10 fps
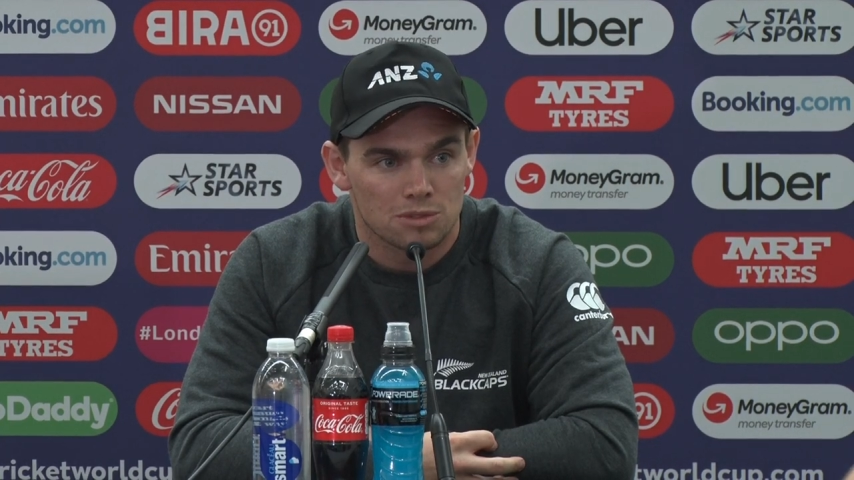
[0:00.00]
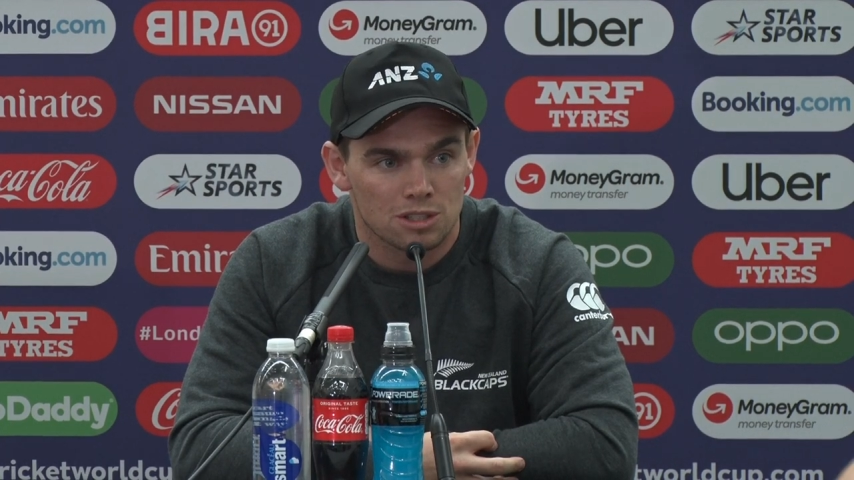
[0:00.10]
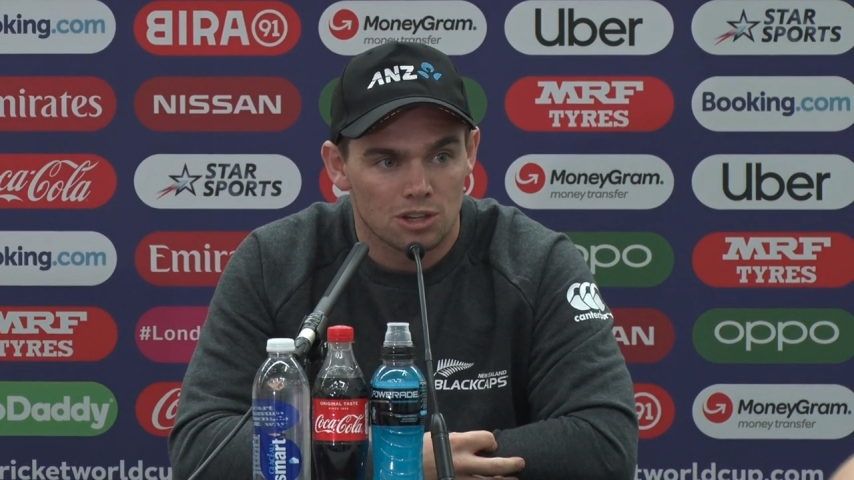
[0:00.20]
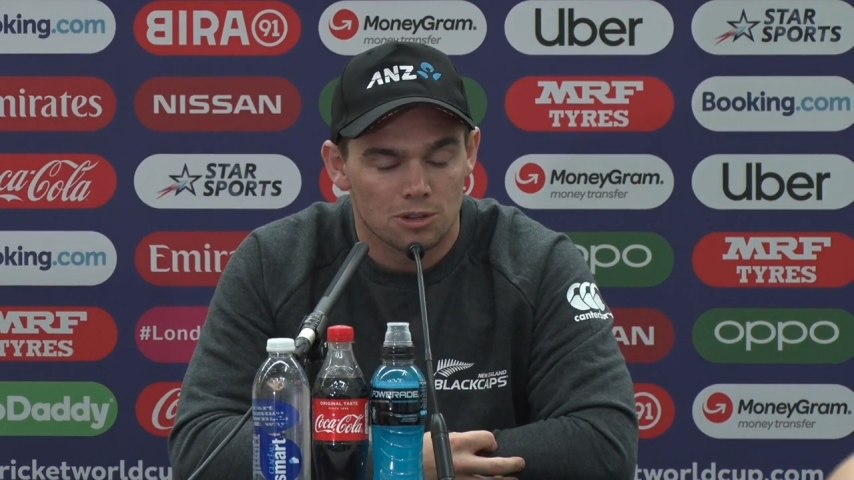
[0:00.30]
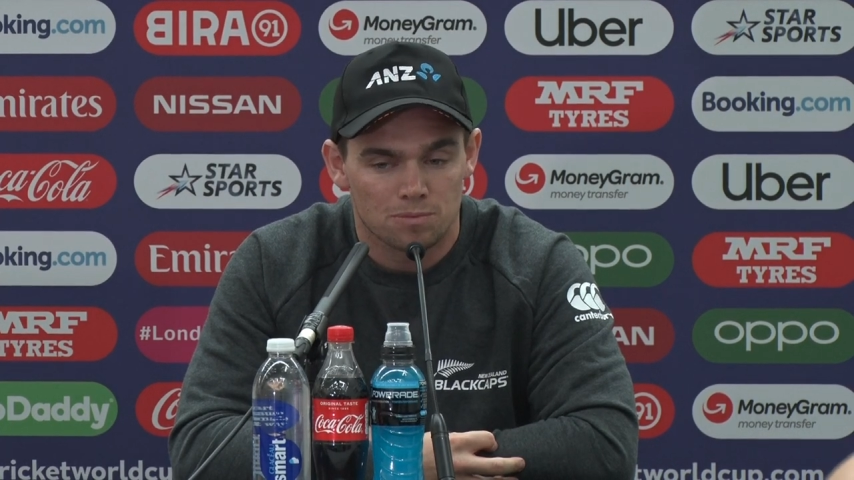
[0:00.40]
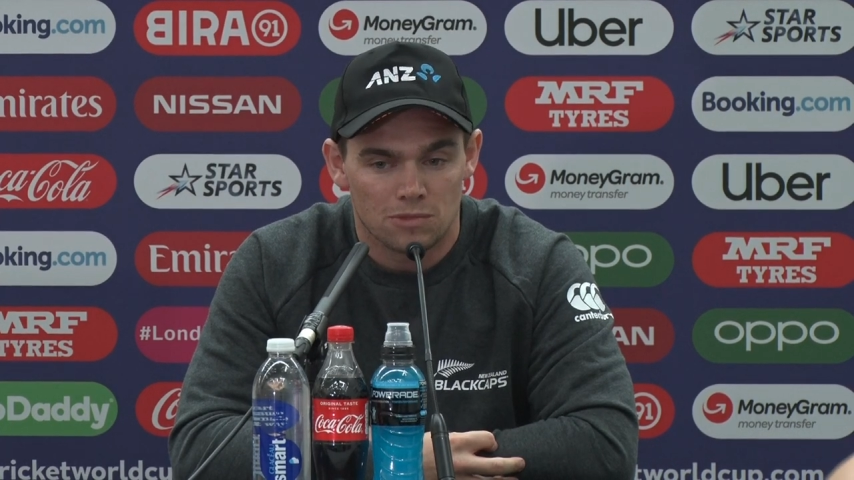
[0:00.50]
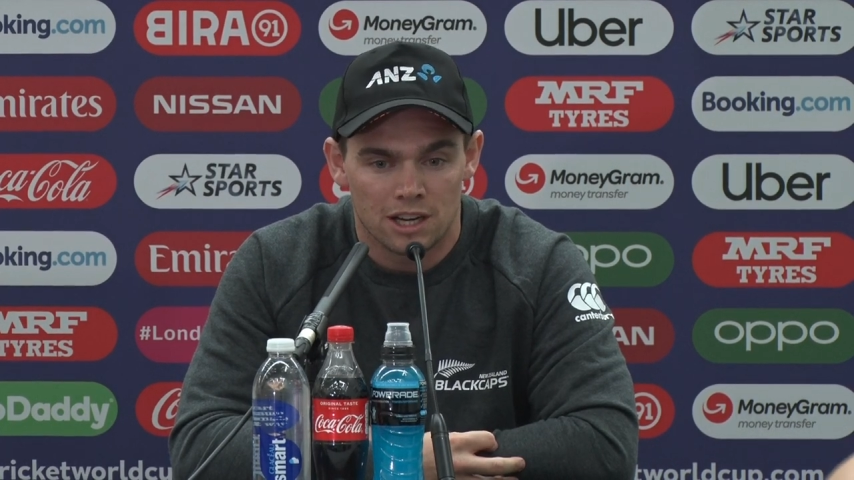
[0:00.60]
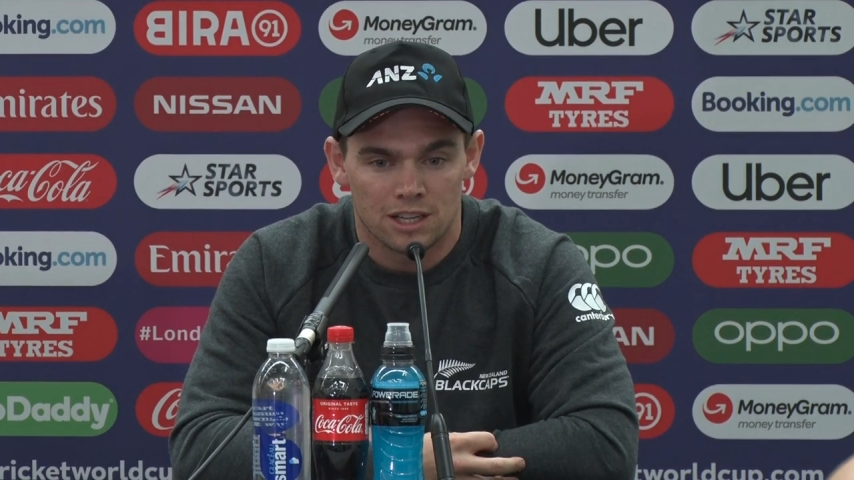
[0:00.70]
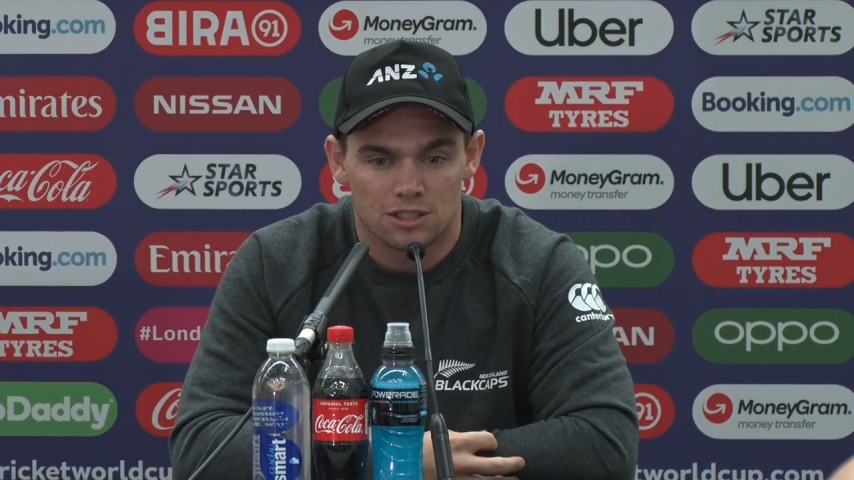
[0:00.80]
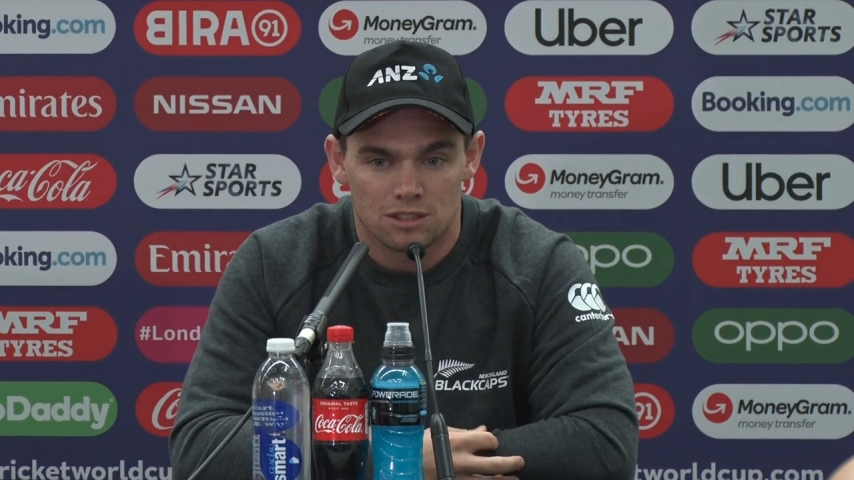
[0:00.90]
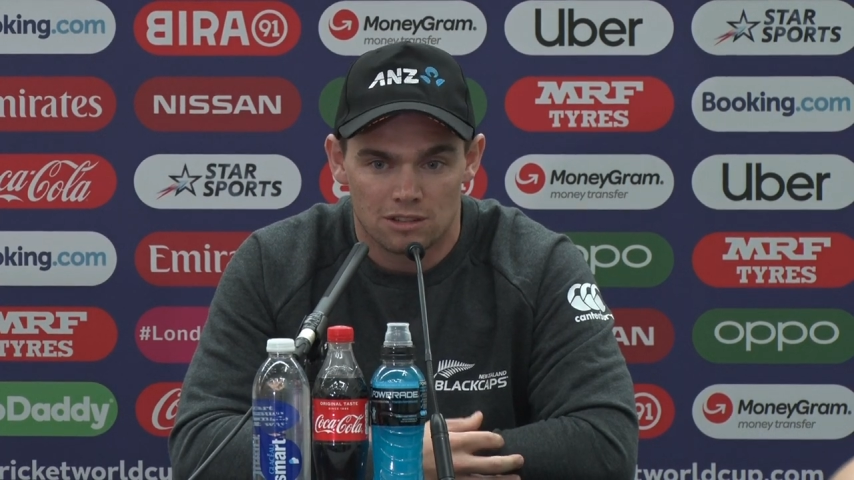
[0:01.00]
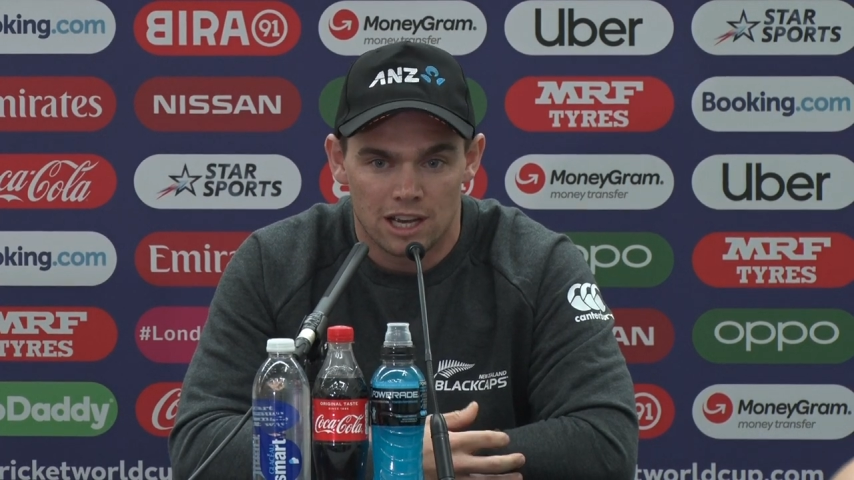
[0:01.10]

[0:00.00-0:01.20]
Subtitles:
So I guess